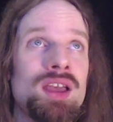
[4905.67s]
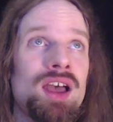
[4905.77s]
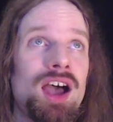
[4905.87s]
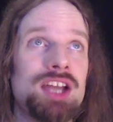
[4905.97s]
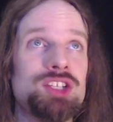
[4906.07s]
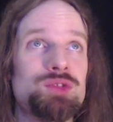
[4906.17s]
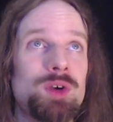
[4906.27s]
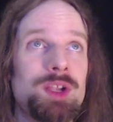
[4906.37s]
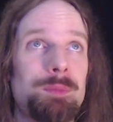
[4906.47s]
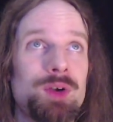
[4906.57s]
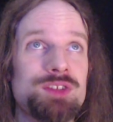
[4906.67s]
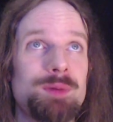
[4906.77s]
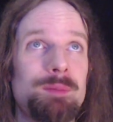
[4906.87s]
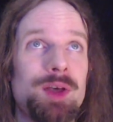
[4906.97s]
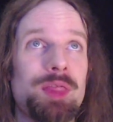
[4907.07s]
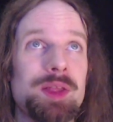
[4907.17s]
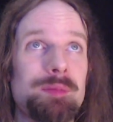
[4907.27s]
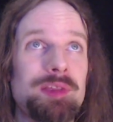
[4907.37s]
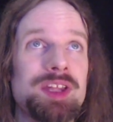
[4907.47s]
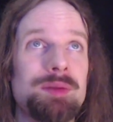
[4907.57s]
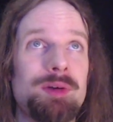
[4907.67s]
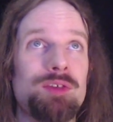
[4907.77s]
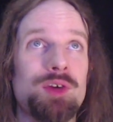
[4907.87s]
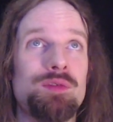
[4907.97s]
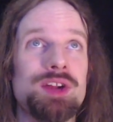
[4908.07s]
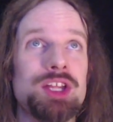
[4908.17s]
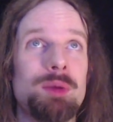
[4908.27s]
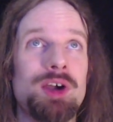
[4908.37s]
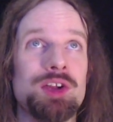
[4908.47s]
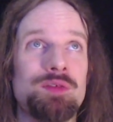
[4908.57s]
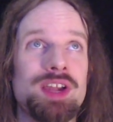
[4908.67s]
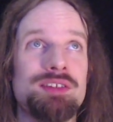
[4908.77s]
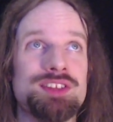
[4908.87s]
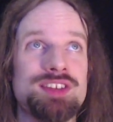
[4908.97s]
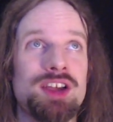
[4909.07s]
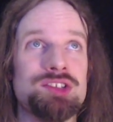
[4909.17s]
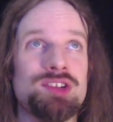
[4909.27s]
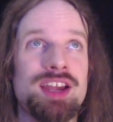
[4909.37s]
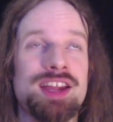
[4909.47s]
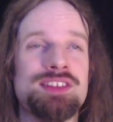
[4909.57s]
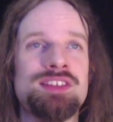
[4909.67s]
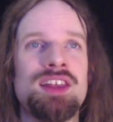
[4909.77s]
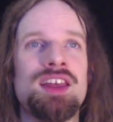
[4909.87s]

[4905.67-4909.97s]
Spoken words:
I just wanted to post my monthly plea for a video about your favorite soundtracks.